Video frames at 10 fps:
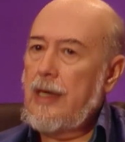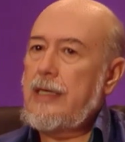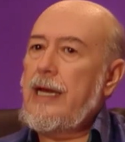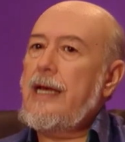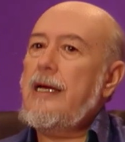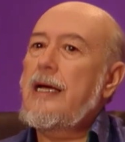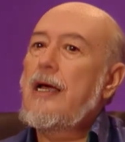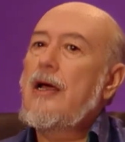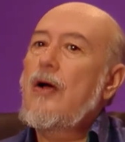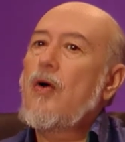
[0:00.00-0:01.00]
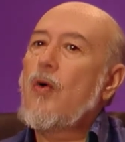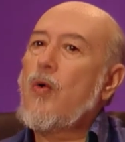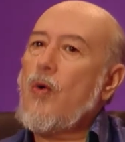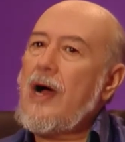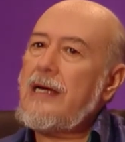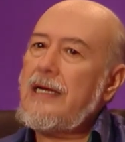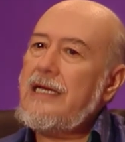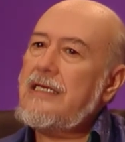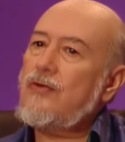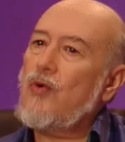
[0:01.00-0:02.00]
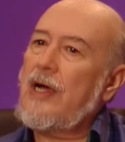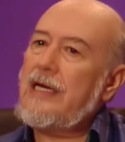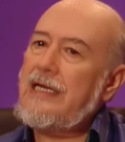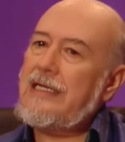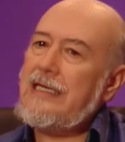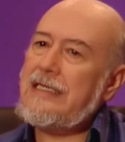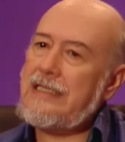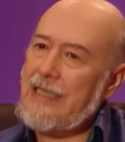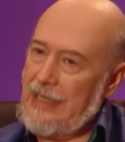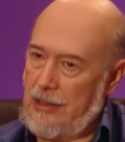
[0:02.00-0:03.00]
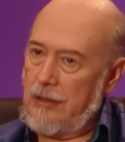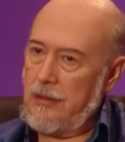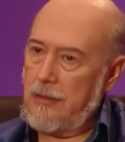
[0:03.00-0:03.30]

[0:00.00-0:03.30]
Then what it is there?